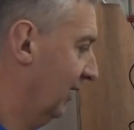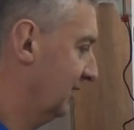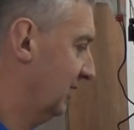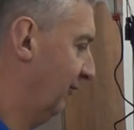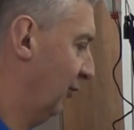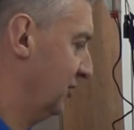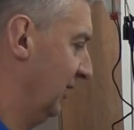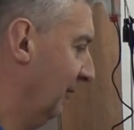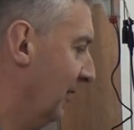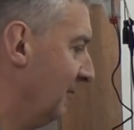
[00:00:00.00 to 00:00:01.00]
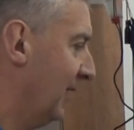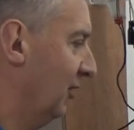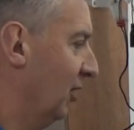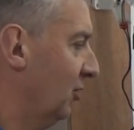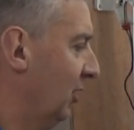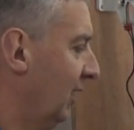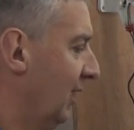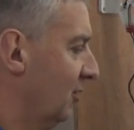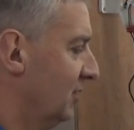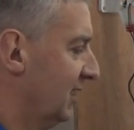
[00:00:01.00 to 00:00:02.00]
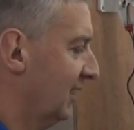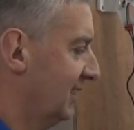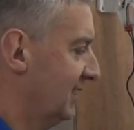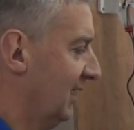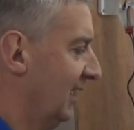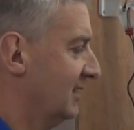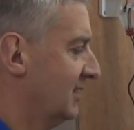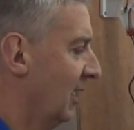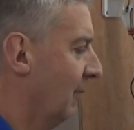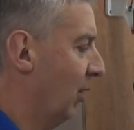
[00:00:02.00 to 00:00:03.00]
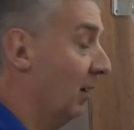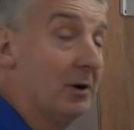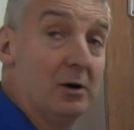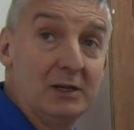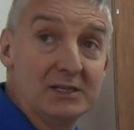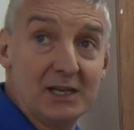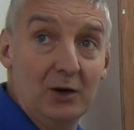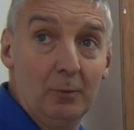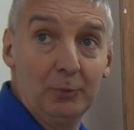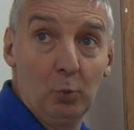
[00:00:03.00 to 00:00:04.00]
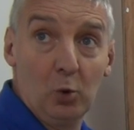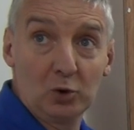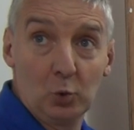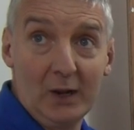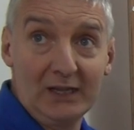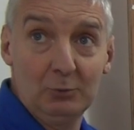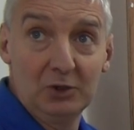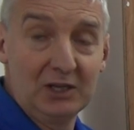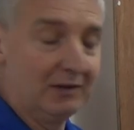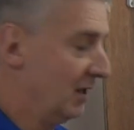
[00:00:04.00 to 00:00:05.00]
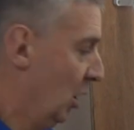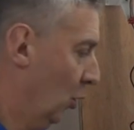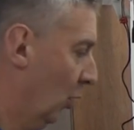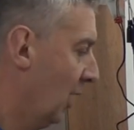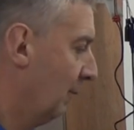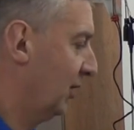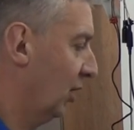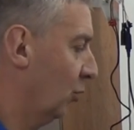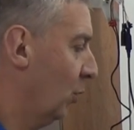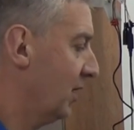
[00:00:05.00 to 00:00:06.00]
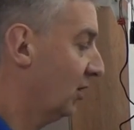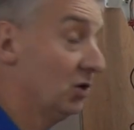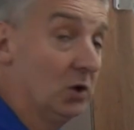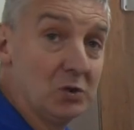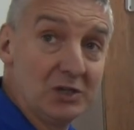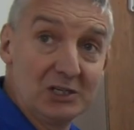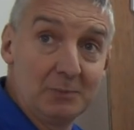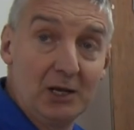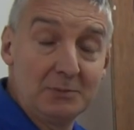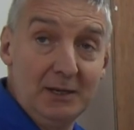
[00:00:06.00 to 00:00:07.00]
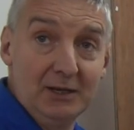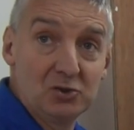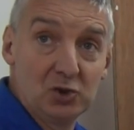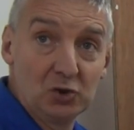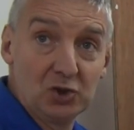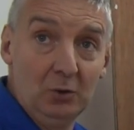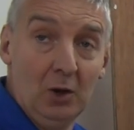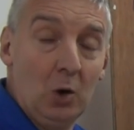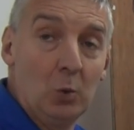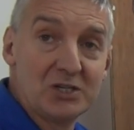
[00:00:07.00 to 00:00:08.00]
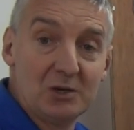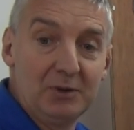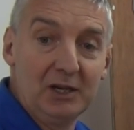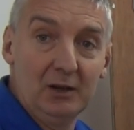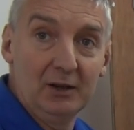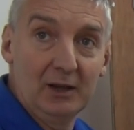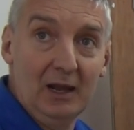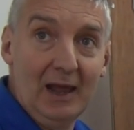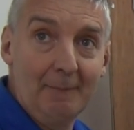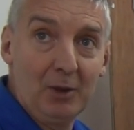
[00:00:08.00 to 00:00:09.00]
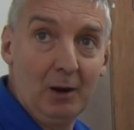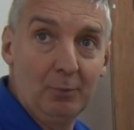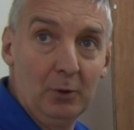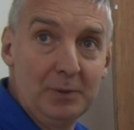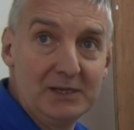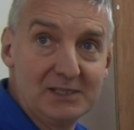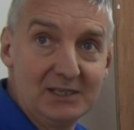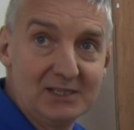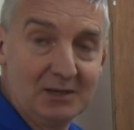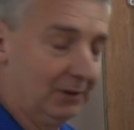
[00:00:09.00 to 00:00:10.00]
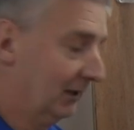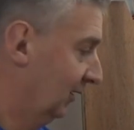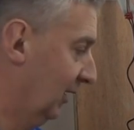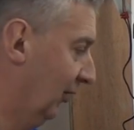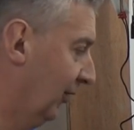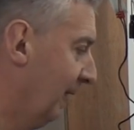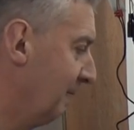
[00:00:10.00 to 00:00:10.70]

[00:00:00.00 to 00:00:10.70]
That's the first thing. Now, the other thing here is that this is primarily set up to work directly with a DVR, but the other way you could use it is possibly in conjunction with something like a laptop or a PC, something like that.